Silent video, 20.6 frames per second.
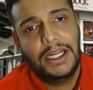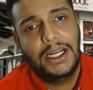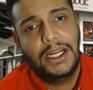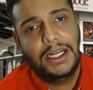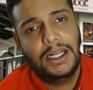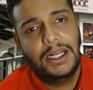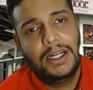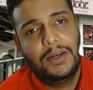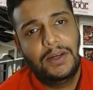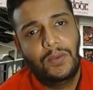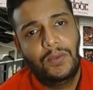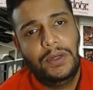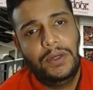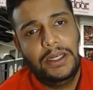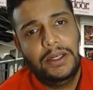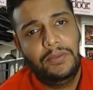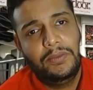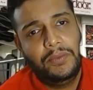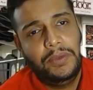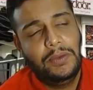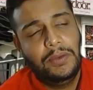We
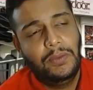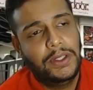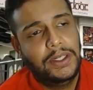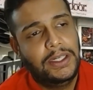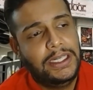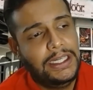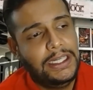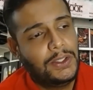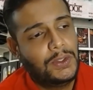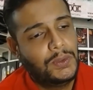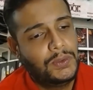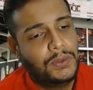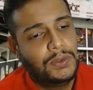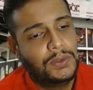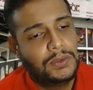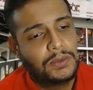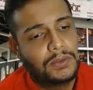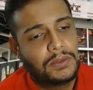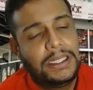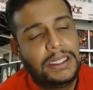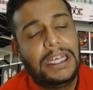would need to
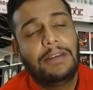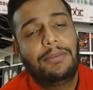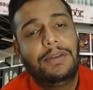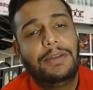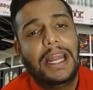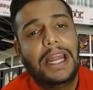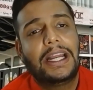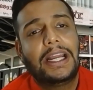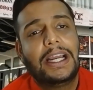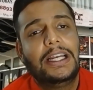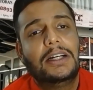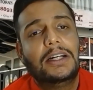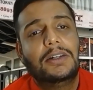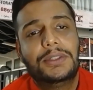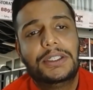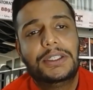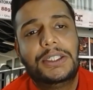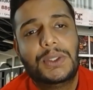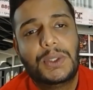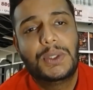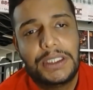give that kind of
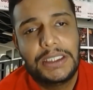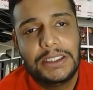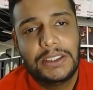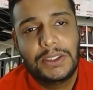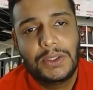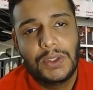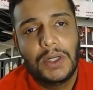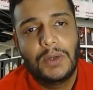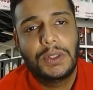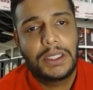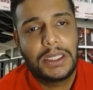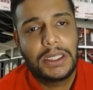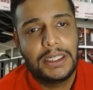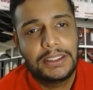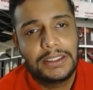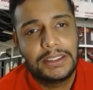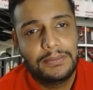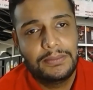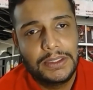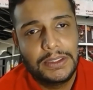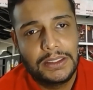assurance to our
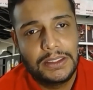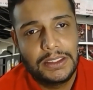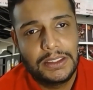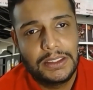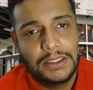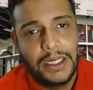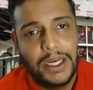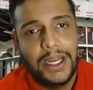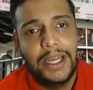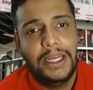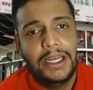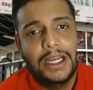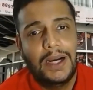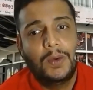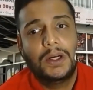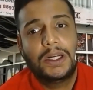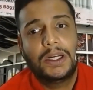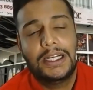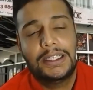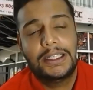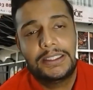customer, and our
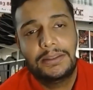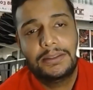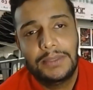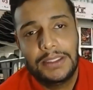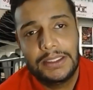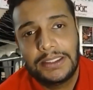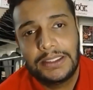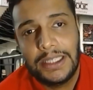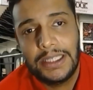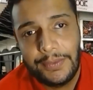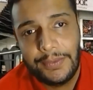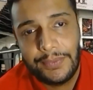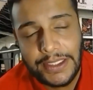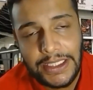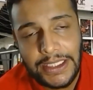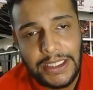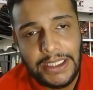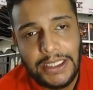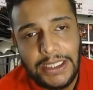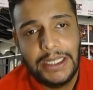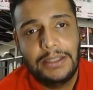customer
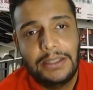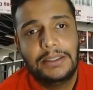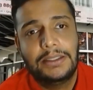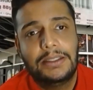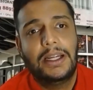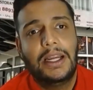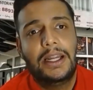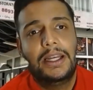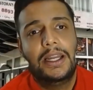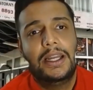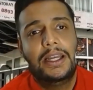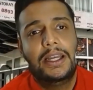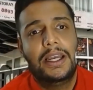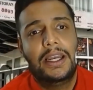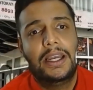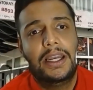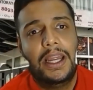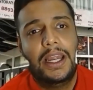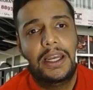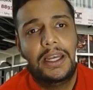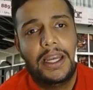safety and
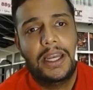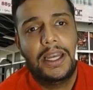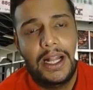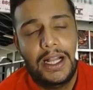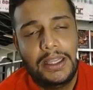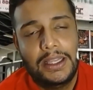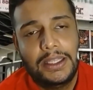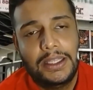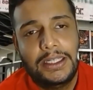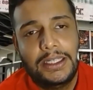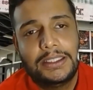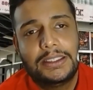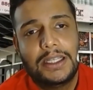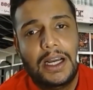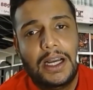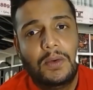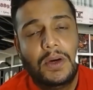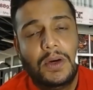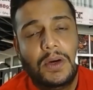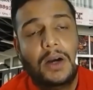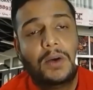health is
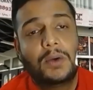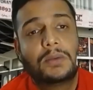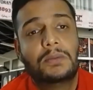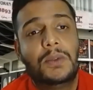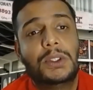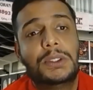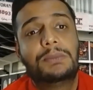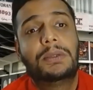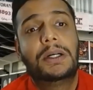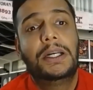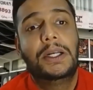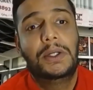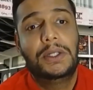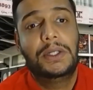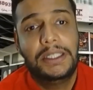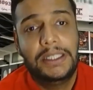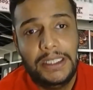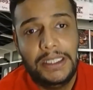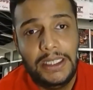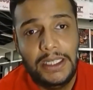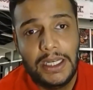our utmost
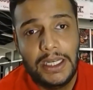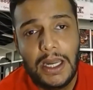priority,